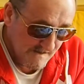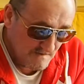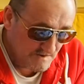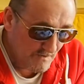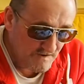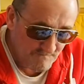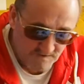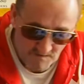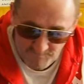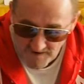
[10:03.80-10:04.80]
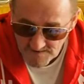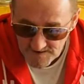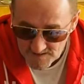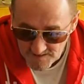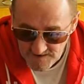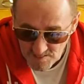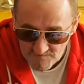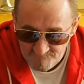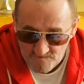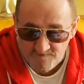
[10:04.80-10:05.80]
So basically you're
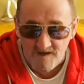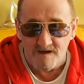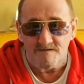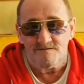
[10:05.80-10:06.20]
left with that.